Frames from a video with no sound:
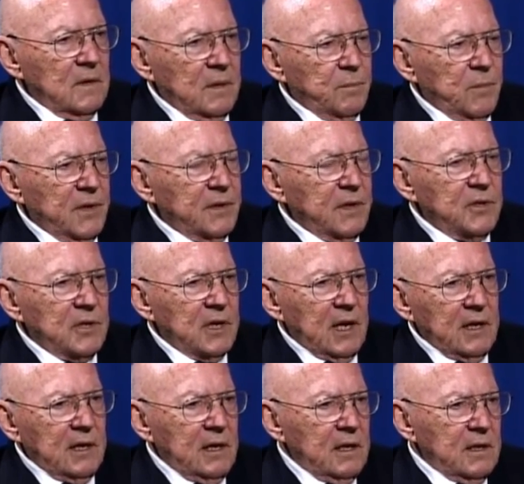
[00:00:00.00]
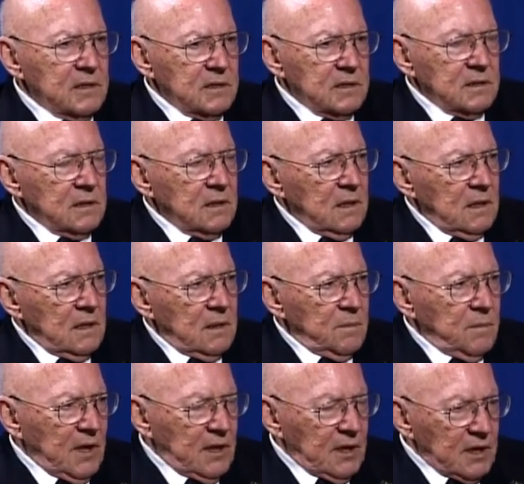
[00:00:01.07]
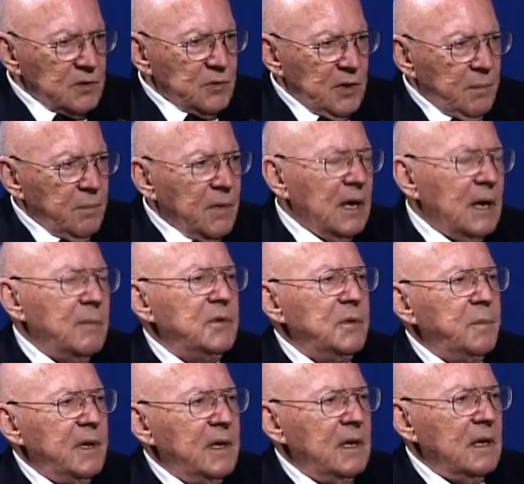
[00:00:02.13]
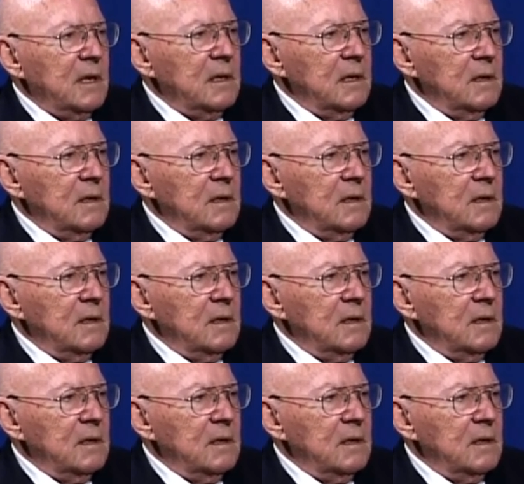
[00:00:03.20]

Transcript: But the Chinese, because we bombed Japan,